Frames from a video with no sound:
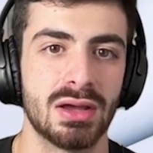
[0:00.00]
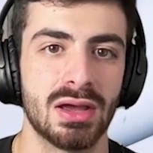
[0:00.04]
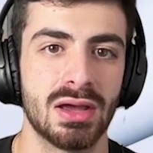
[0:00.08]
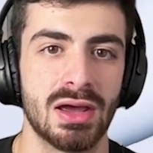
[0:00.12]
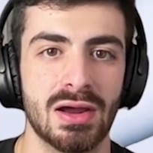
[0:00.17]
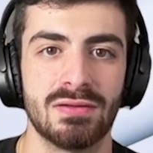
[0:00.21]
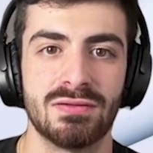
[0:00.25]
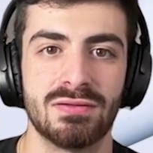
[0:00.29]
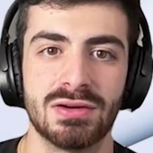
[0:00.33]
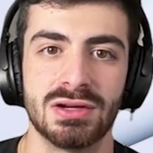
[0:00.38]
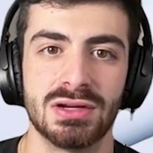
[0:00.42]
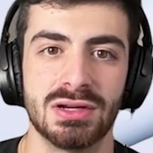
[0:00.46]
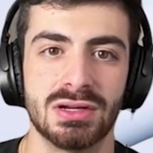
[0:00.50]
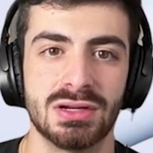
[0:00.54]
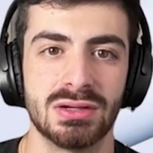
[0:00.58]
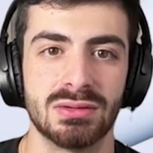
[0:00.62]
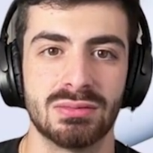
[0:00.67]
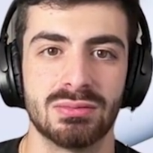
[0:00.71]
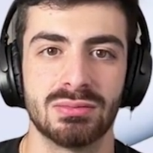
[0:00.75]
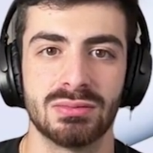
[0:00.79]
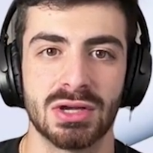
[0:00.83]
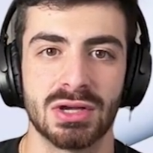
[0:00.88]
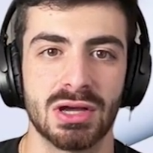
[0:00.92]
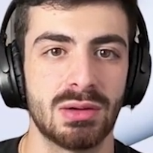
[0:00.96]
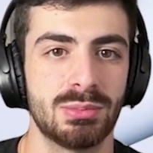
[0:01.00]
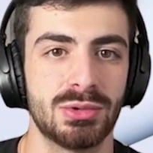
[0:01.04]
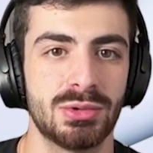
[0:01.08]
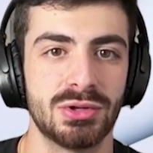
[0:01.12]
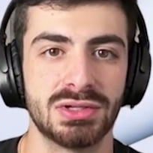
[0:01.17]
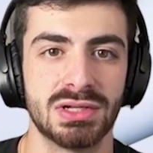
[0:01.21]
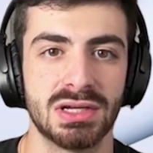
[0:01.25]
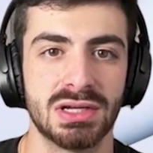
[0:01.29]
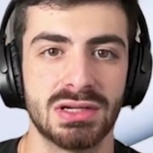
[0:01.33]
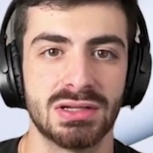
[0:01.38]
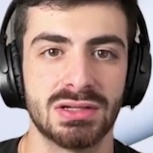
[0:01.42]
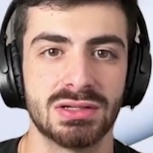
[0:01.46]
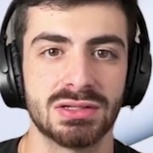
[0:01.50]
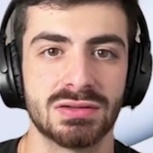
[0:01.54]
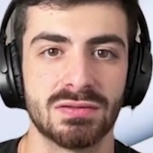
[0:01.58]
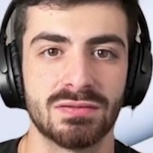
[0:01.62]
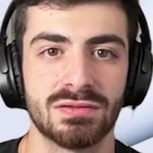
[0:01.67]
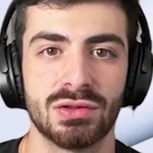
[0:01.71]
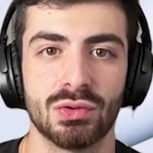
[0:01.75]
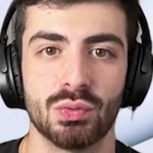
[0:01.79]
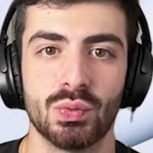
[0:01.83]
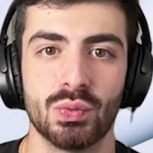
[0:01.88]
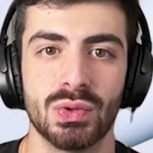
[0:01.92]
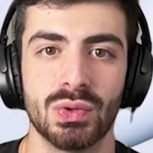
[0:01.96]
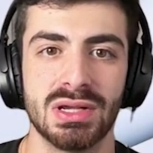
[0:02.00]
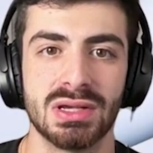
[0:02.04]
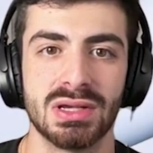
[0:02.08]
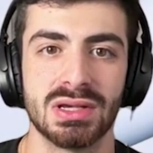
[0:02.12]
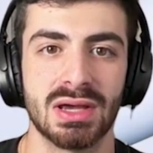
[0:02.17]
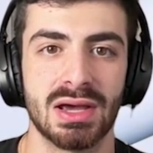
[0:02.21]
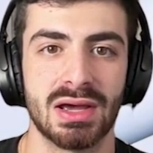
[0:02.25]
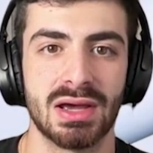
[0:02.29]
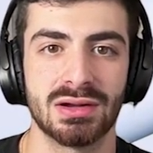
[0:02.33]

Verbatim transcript: every couple days of the week